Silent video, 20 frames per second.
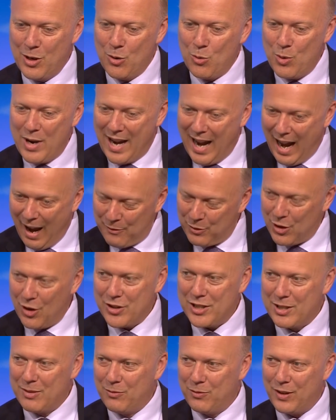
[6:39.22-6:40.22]
You still have the
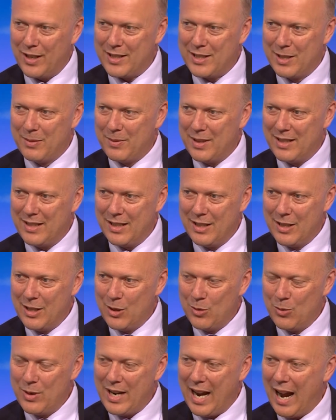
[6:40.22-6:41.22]
largest deficit
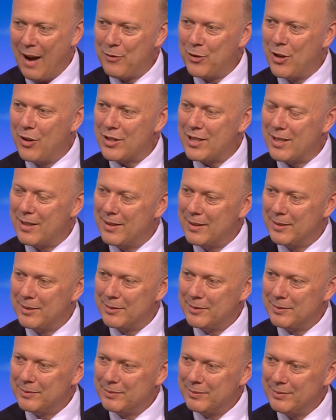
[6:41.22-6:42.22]
of any
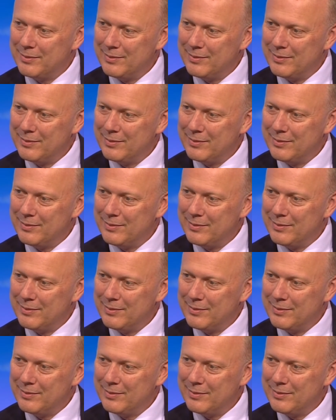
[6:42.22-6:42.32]
major